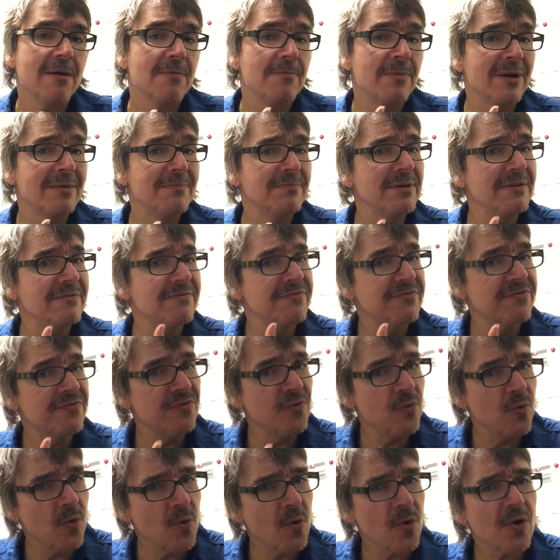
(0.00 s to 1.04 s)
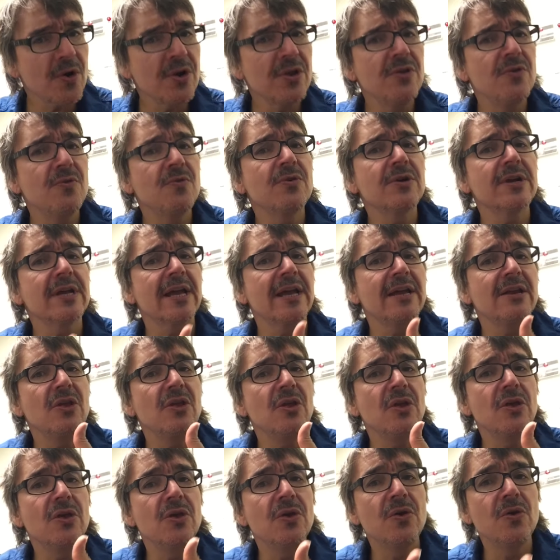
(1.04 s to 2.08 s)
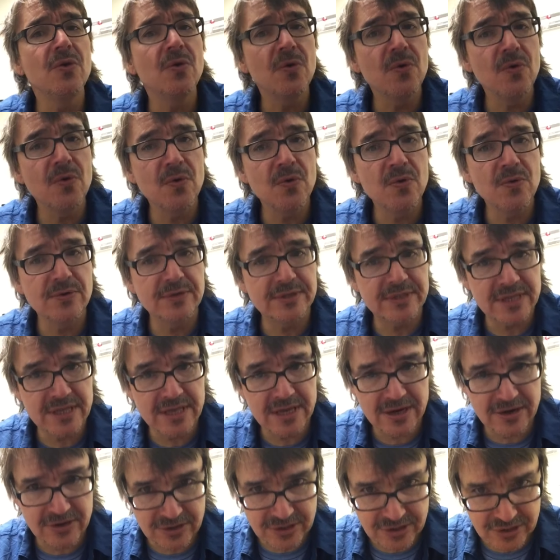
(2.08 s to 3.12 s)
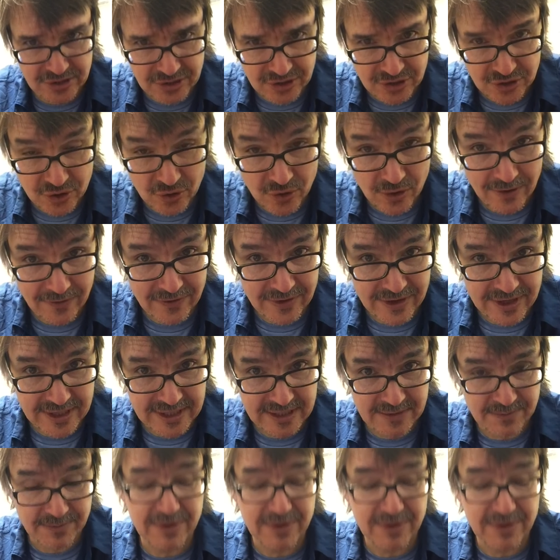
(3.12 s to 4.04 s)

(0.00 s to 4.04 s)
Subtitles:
But before you can use their service,